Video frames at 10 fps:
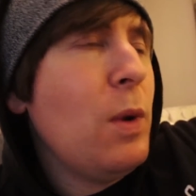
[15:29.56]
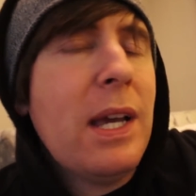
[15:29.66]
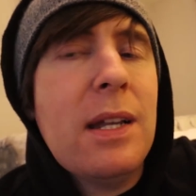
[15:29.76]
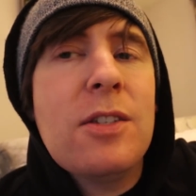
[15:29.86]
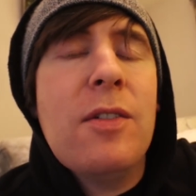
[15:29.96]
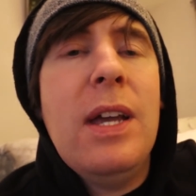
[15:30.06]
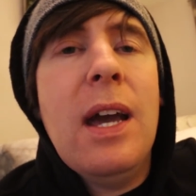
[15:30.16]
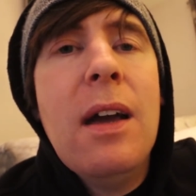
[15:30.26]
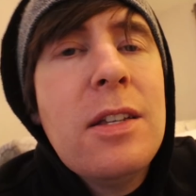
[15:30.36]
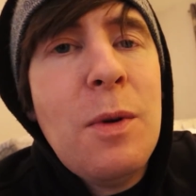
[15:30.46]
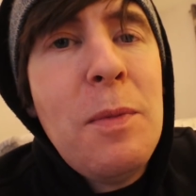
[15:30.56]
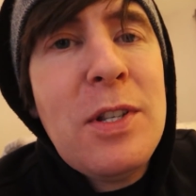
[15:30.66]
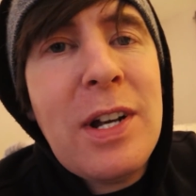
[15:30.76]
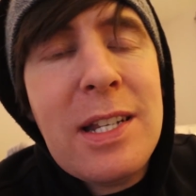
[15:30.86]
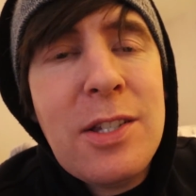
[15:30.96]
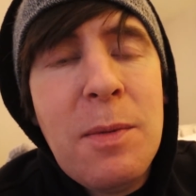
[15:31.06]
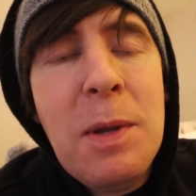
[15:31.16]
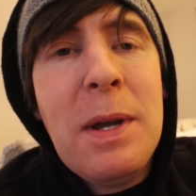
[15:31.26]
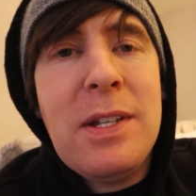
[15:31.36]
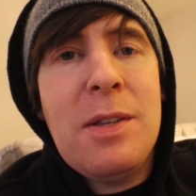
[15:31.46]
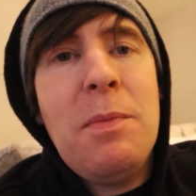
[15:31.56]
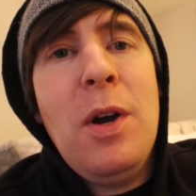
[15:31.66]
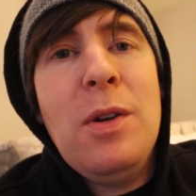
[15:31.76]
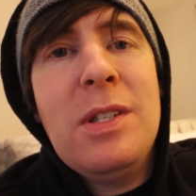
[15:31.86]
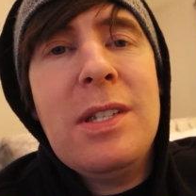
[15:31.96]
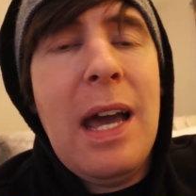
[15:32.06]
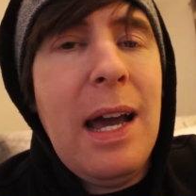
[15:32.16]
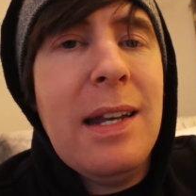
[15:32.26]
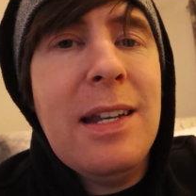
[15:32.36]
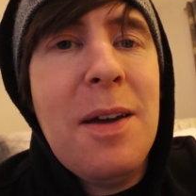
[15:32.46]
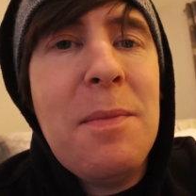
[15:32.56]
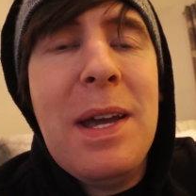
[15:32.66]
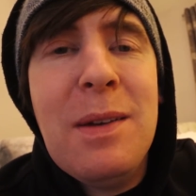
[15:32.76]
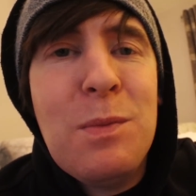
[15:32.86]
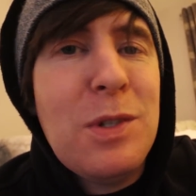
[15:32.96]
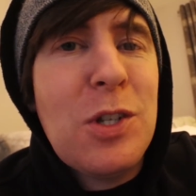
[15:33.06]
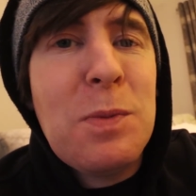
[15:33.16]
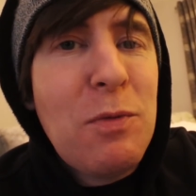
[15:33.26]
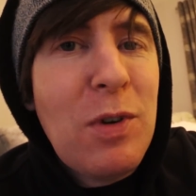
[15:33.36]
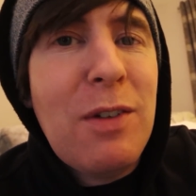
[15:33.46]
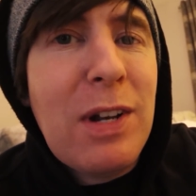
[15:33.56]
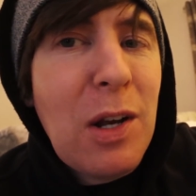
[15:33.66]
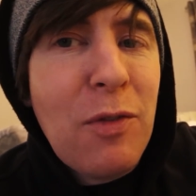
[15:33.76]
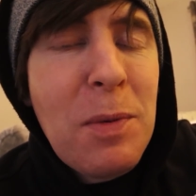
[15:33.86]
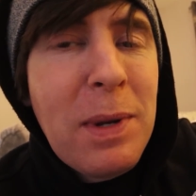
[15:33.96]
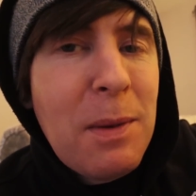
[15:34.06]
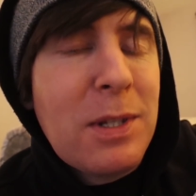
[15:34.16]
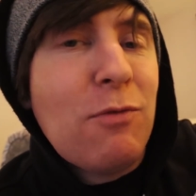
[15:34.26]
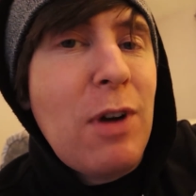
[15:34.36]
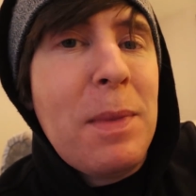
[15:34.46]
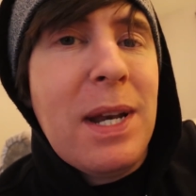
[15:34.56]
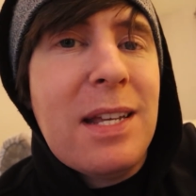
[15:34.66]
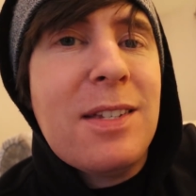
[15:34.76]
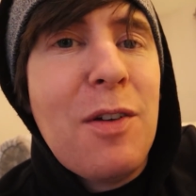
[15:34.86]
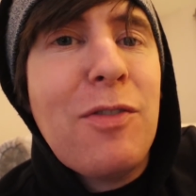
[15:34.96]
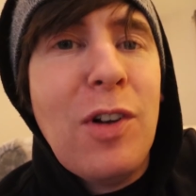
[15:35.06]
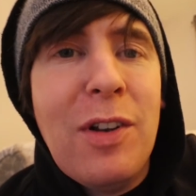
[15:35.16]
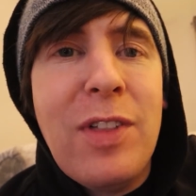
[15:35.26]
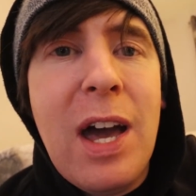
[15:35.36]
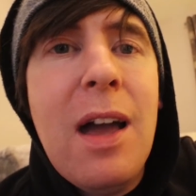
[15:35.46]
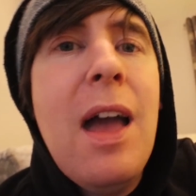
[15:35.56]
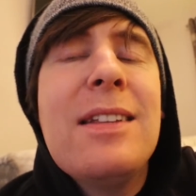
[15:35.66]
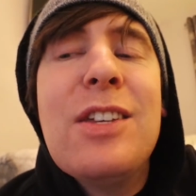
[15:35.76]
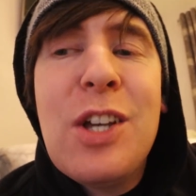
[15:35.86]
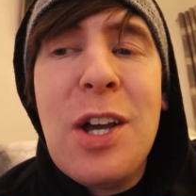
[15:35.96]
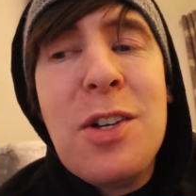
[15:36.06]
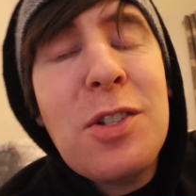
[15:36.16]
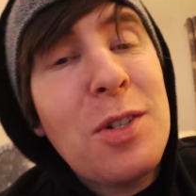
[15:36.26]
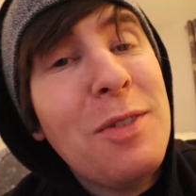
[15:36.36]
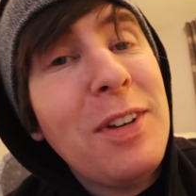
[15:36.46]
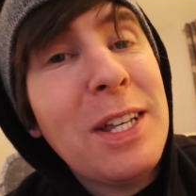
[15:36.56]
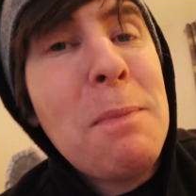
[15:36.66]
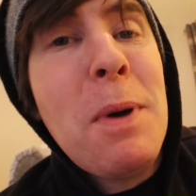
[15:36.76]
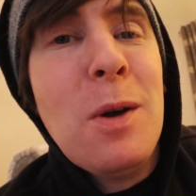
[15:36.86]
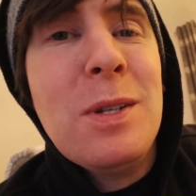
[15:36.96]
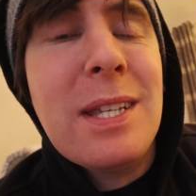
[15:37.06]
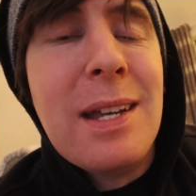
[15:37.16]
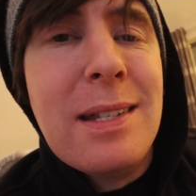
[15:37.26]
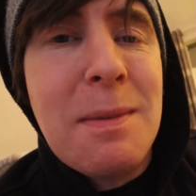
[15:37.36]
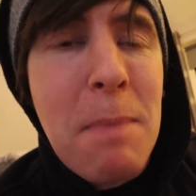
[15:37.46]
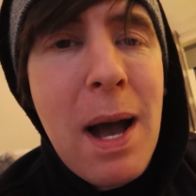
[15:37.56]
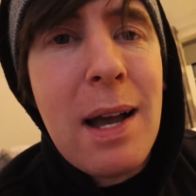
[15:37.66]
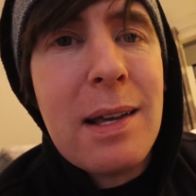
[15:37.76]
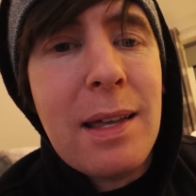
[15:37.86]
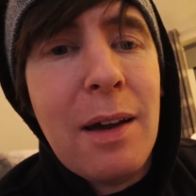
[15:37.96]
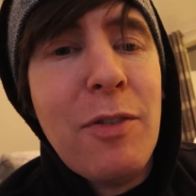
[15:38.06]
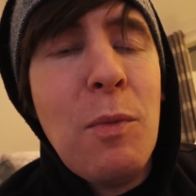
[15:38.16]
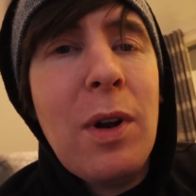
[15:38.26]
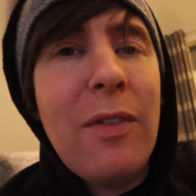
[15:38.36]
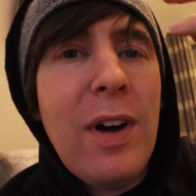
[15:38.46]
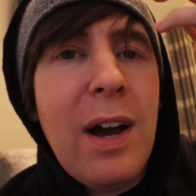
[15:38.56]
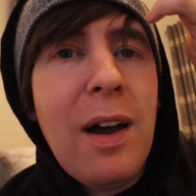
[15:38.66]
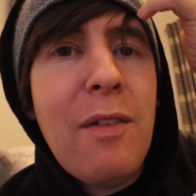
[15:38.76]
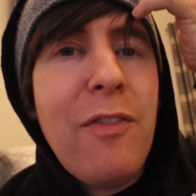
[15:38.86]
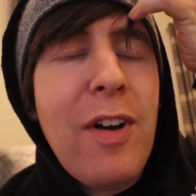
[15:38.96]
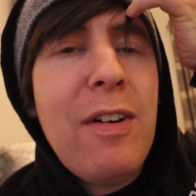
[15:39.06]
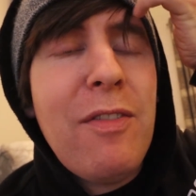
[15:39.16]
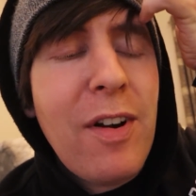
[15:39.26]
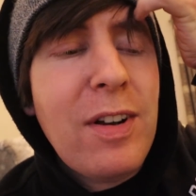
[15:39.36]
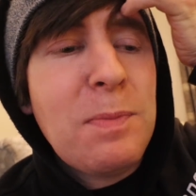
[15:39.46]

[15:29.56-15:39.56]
weekend, sorry, yeah. So we've been tagged in so many pictures and posts, and um, it's just been really, really lovely being able to reminisce over all of that. And the girls got something in the post today to mark that from one of our very, very